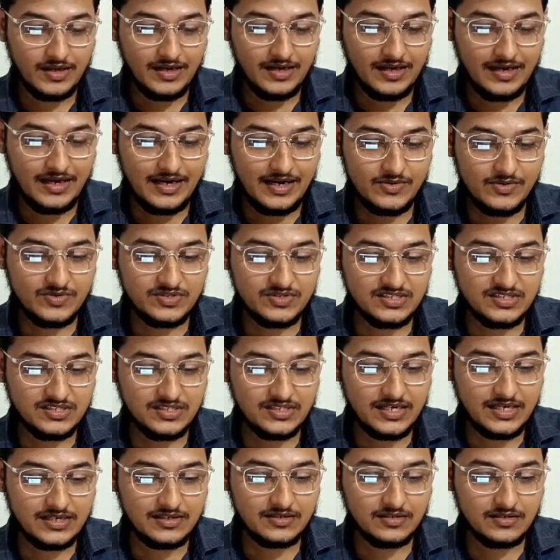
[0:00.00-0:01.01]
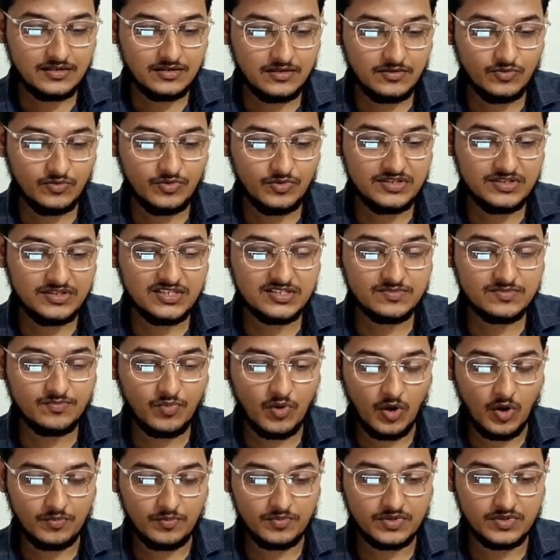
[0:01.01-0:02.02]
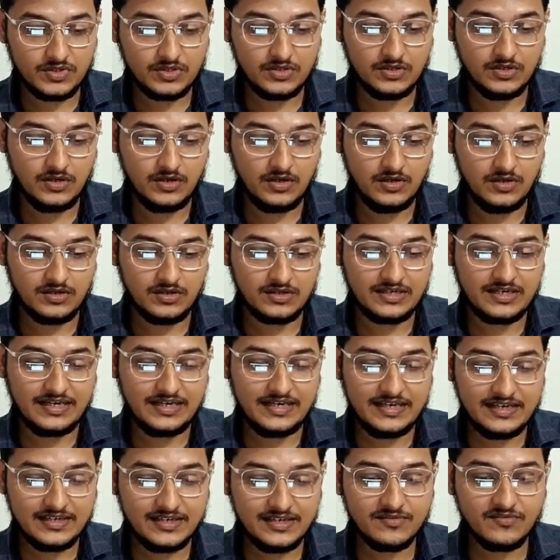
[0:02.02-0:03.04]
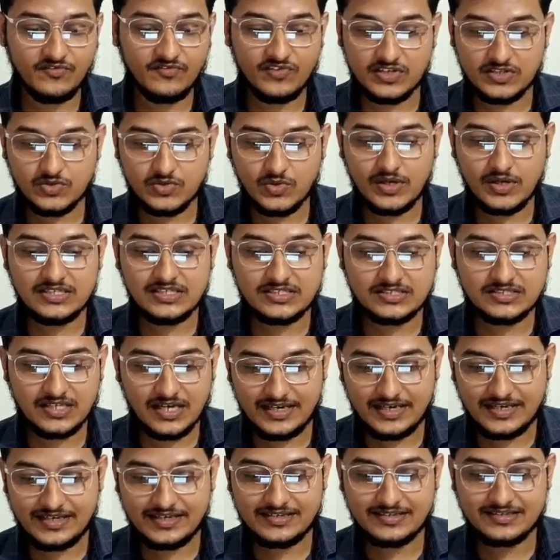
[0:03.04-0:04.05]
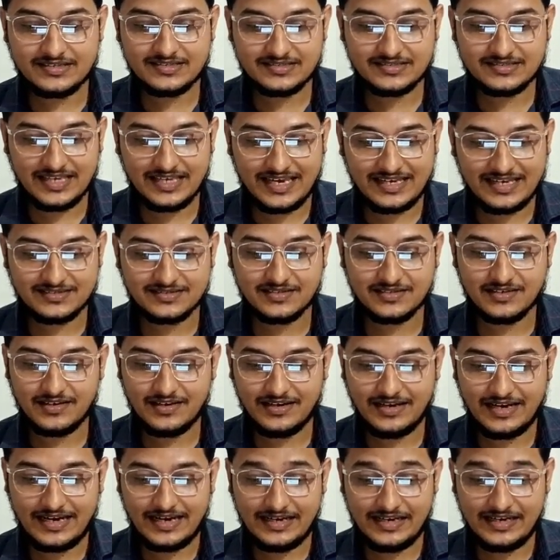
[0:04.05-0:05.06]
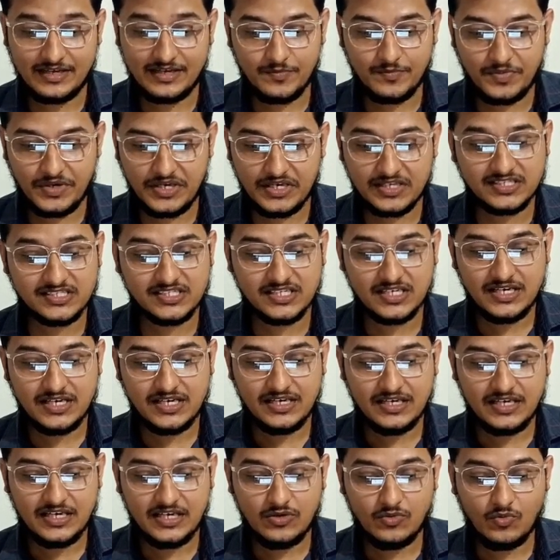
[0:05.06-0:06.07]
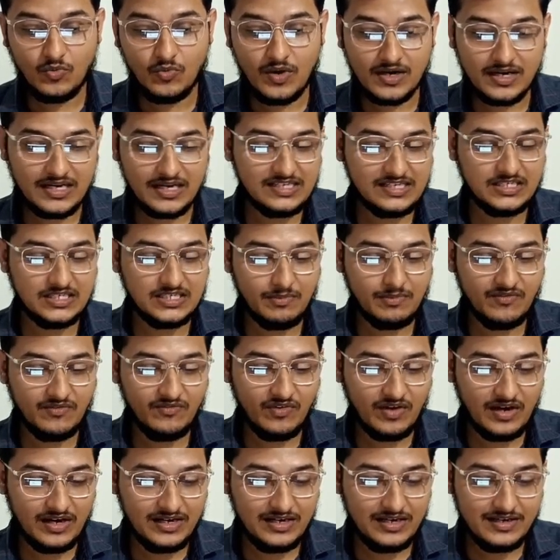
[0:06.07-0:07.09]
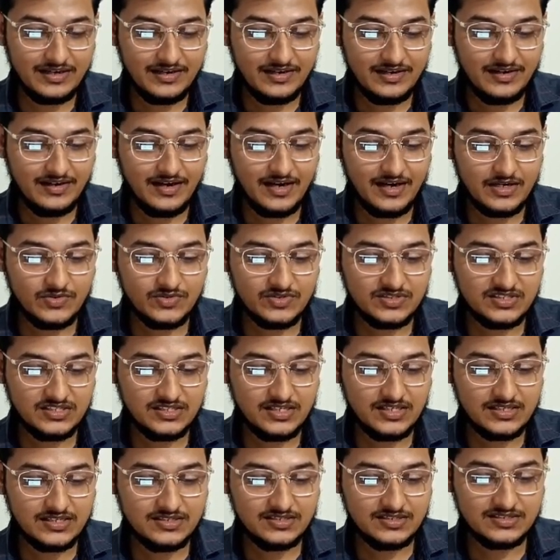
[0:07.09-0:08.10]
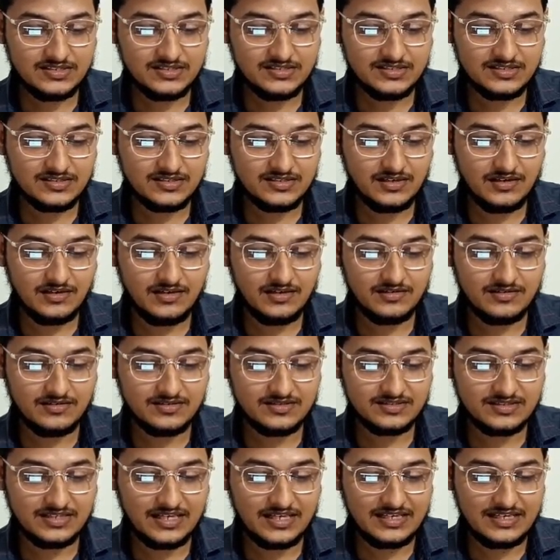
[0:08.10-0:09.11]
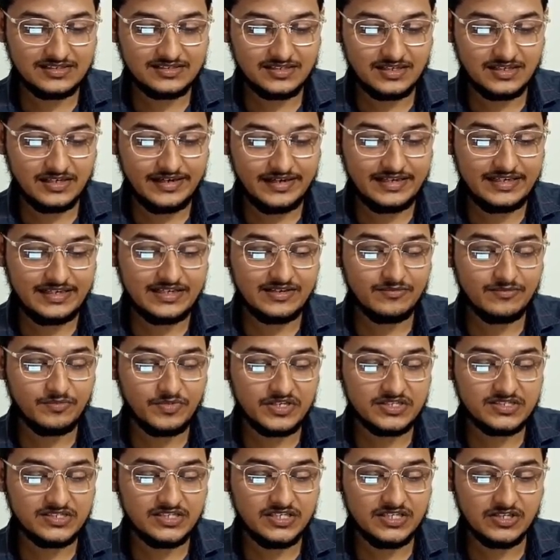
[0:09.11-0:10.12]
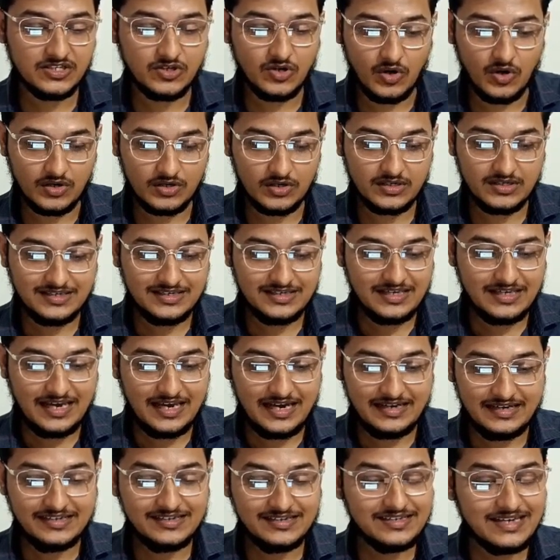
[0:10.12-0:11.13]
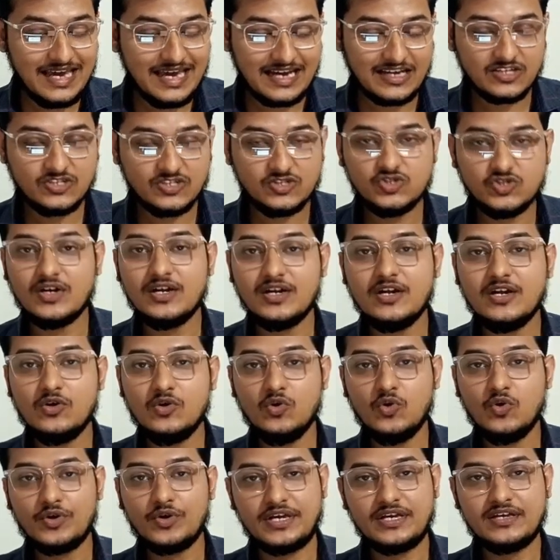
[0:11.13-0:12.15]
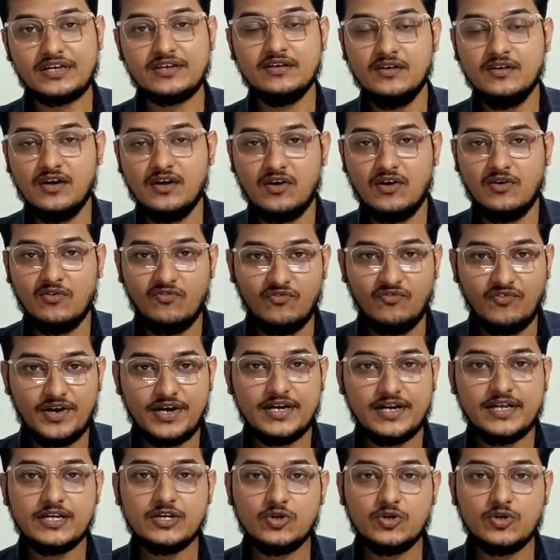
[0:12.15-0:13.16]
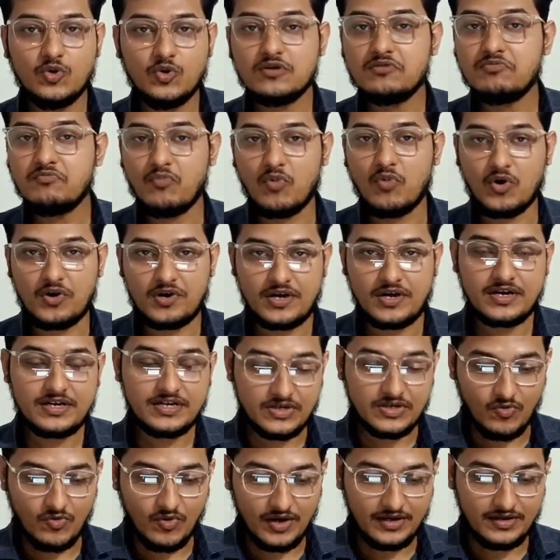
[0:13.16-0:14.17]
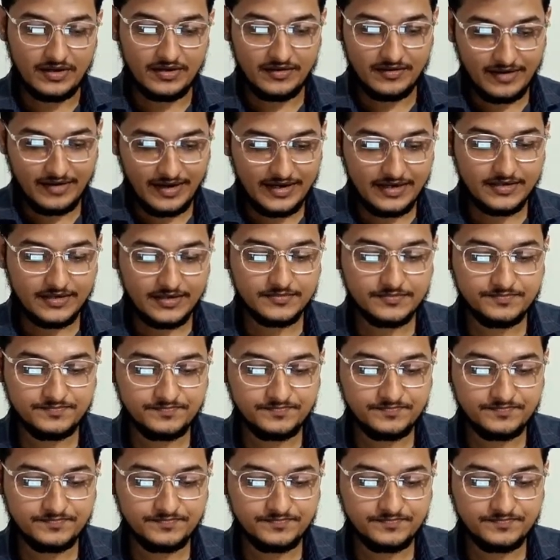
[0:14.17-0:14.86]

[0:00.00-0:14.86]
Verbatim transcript: Here you see that with this prompt, uh, create a visually stunning SaaS landing page in one H T M L file. Here you see that this is the SaaS landing page he got, and it actually looking very good modern U I, right?